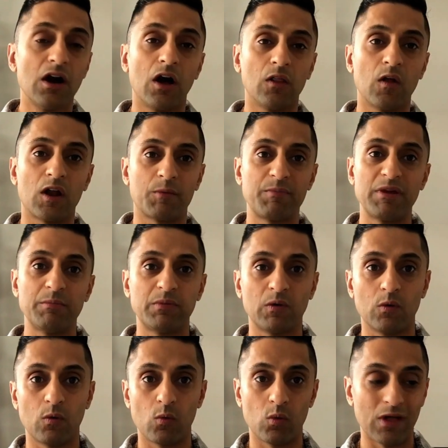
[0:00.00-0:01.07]
A lot of
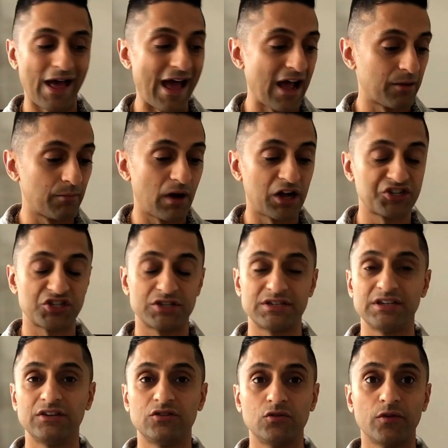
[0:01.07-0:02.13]
people will add matcha
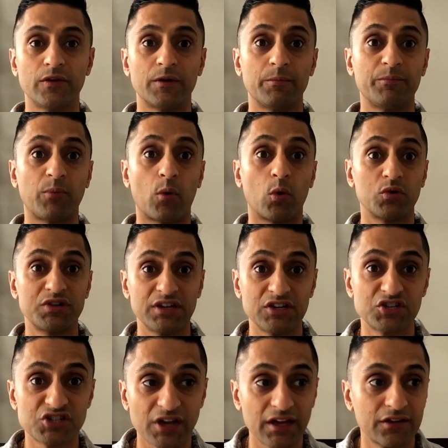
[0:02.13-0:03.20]
tea to their
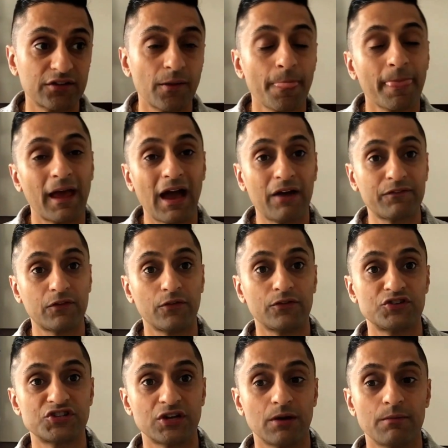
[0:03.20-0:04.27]
protein shakes after the
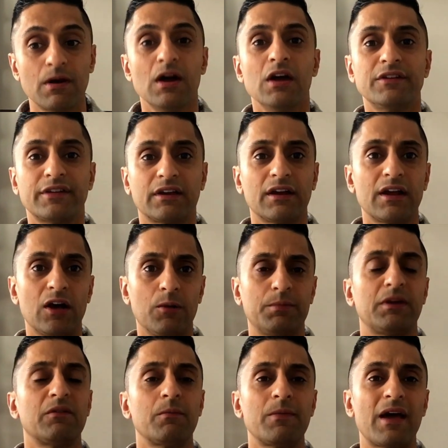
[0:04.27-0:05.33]
gym to kind of
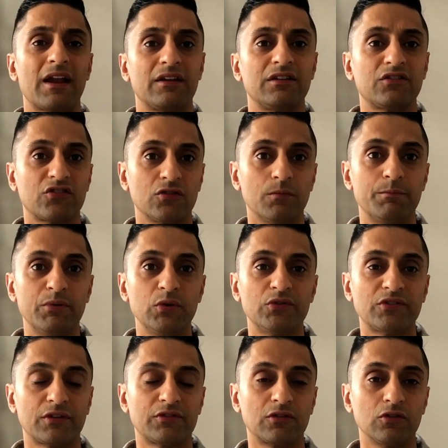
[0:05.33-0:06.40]
help give them that additional
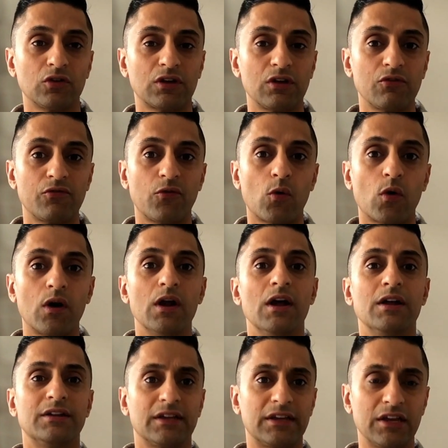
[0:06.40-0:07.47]
boost that they're looking for
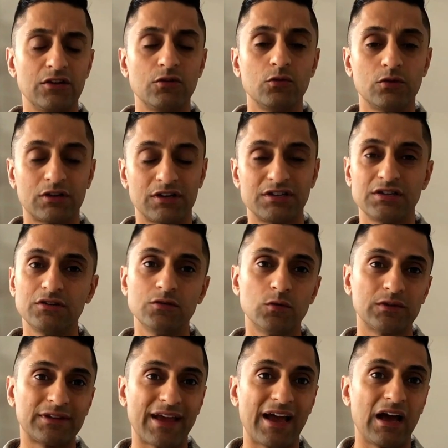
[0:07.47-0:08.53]
to continue
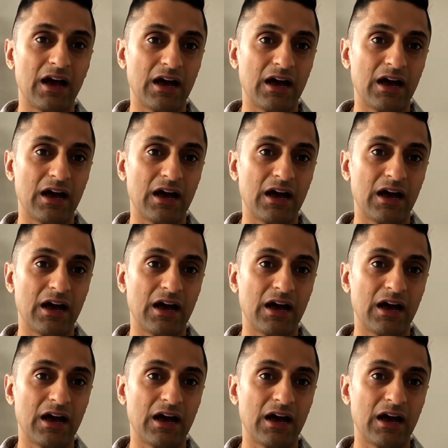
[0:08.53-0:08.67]
with the